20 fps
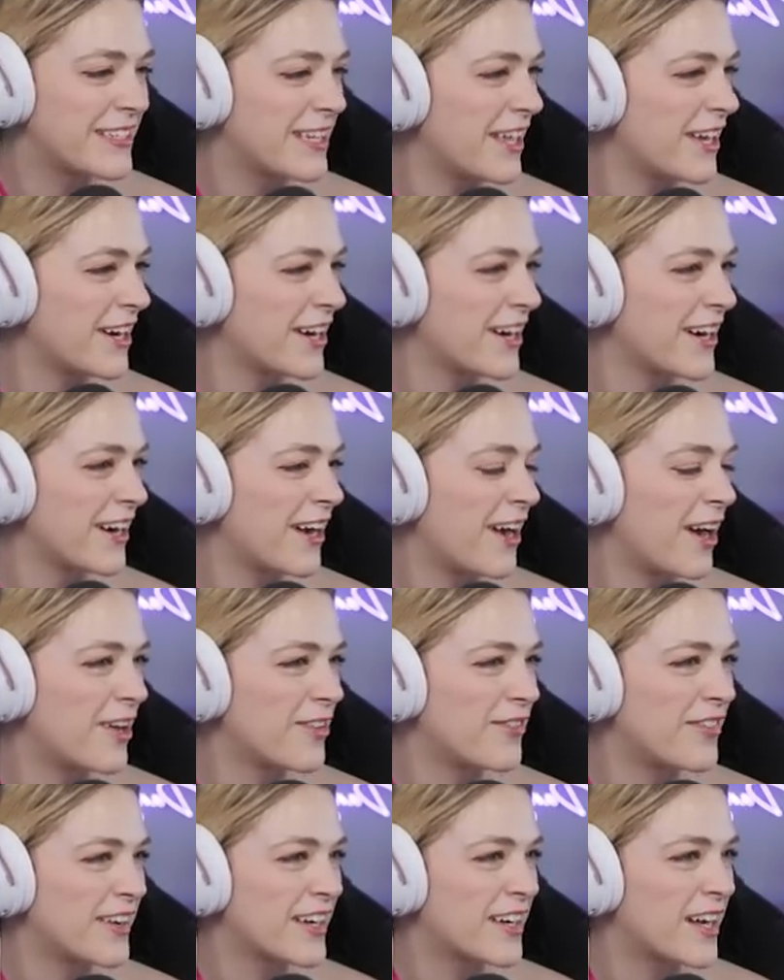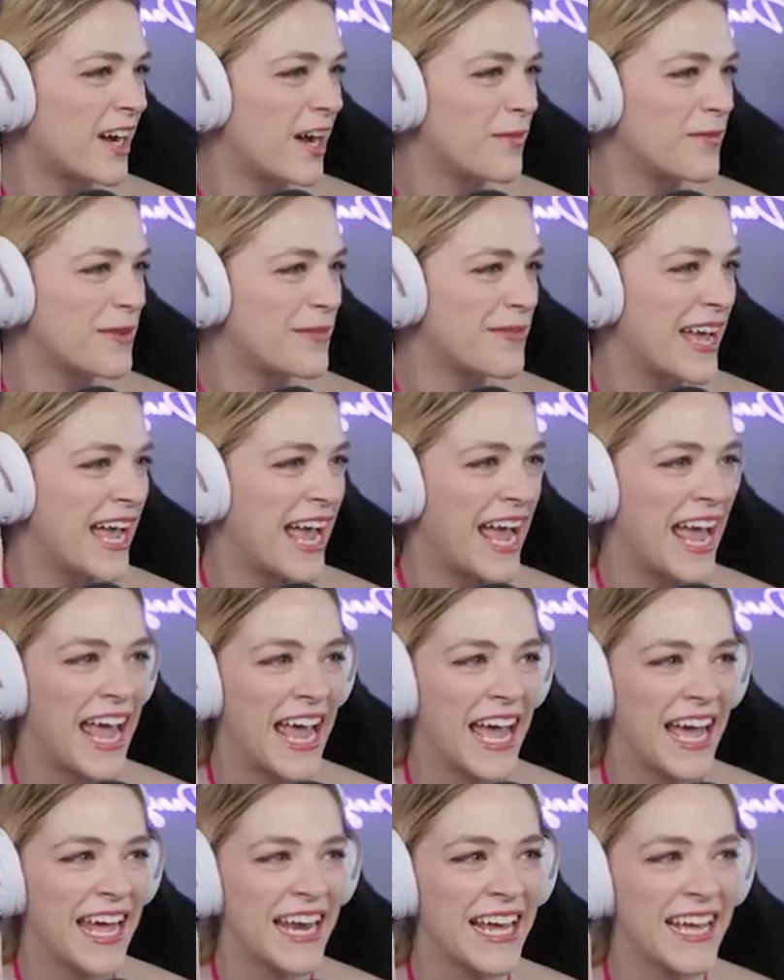tell her a heartfelt compliment.
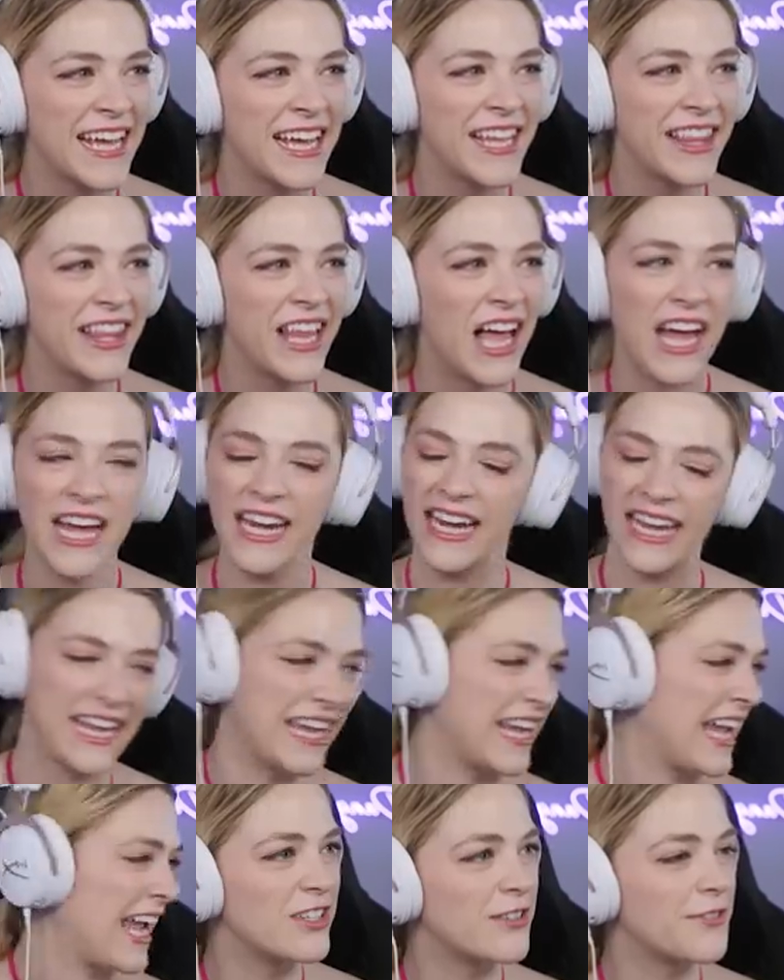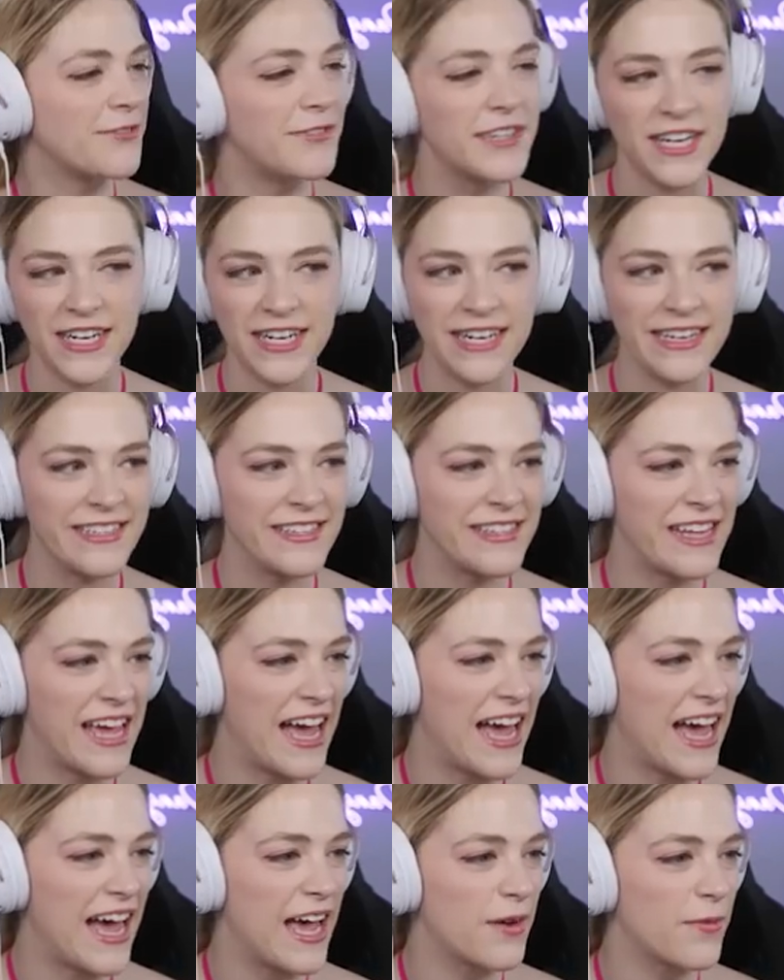Hannah Kalani. She's very
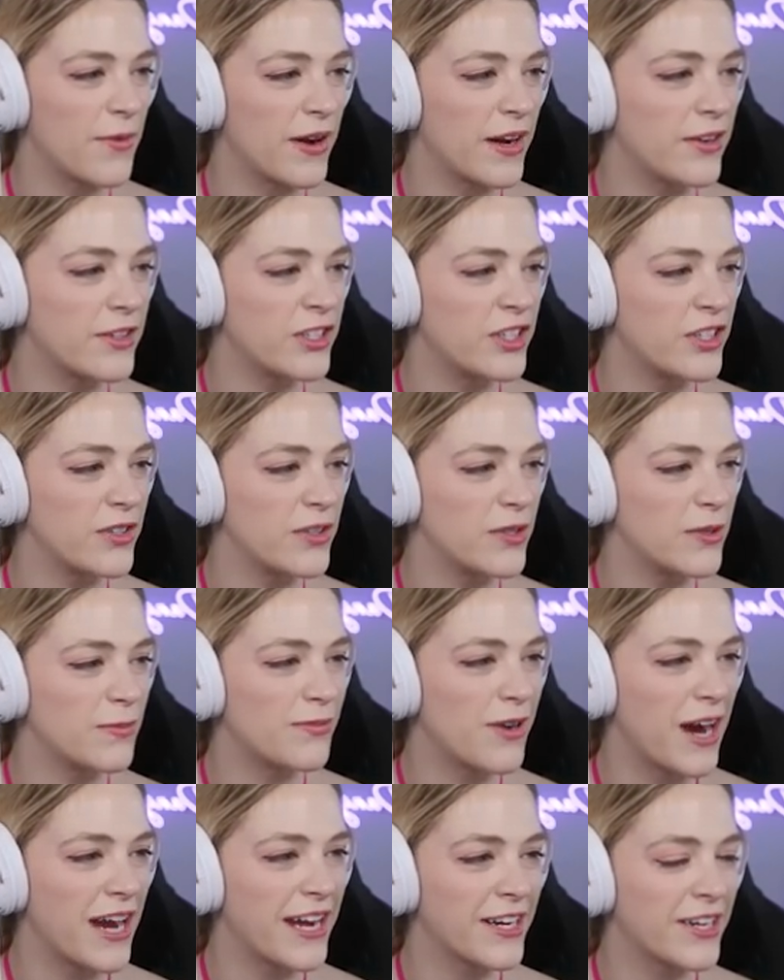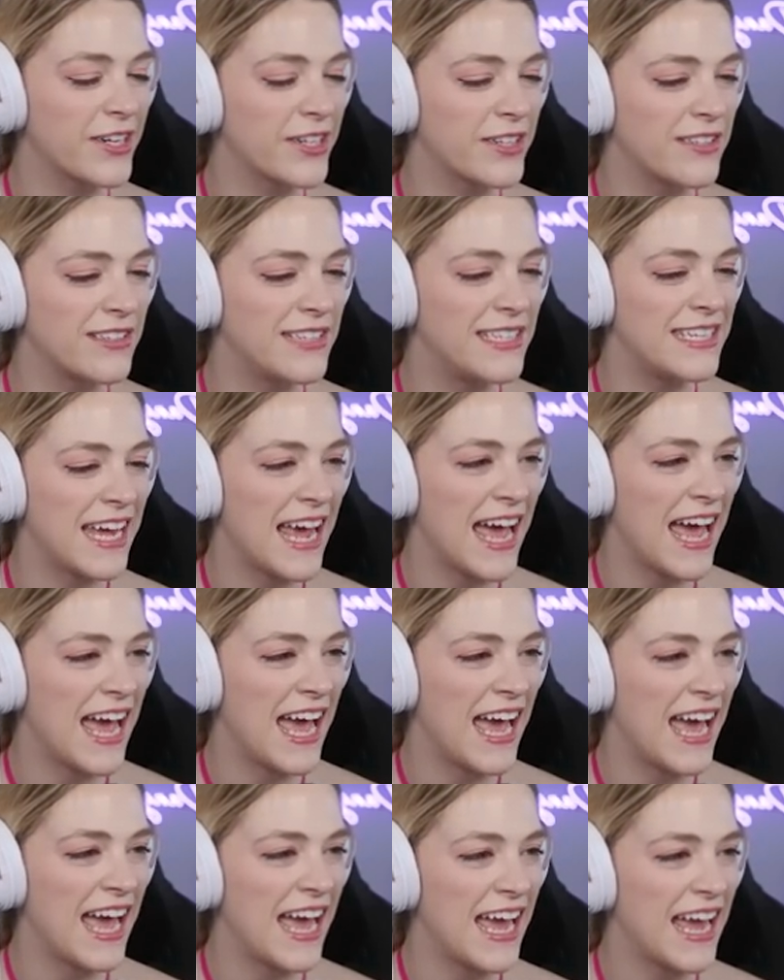sad. Why don't you brighten her
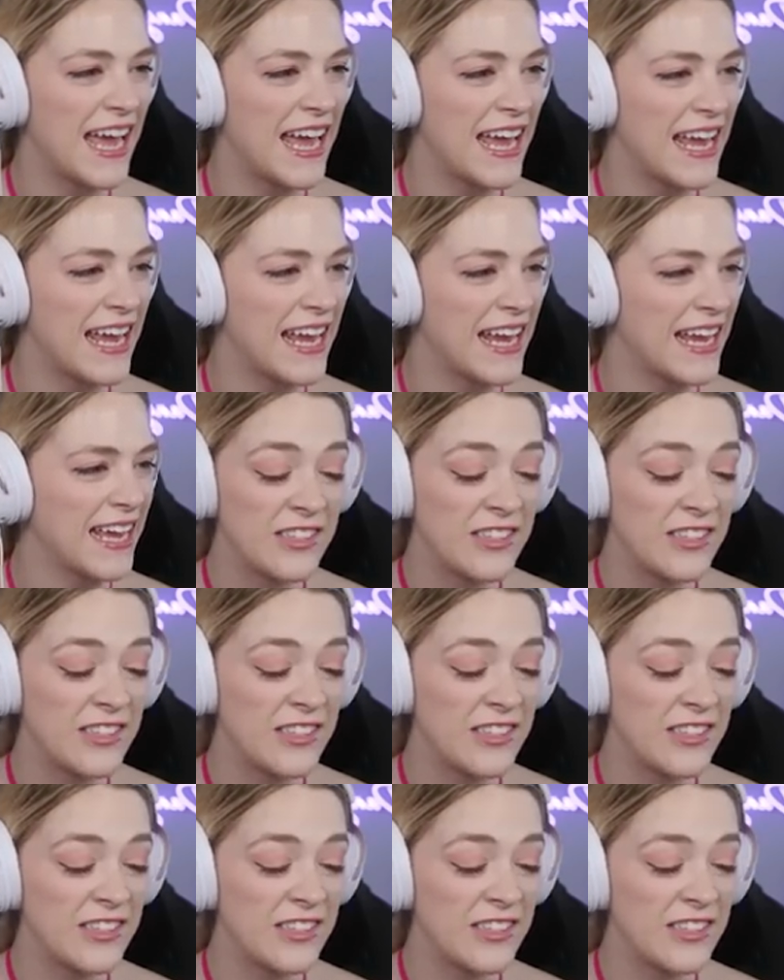day?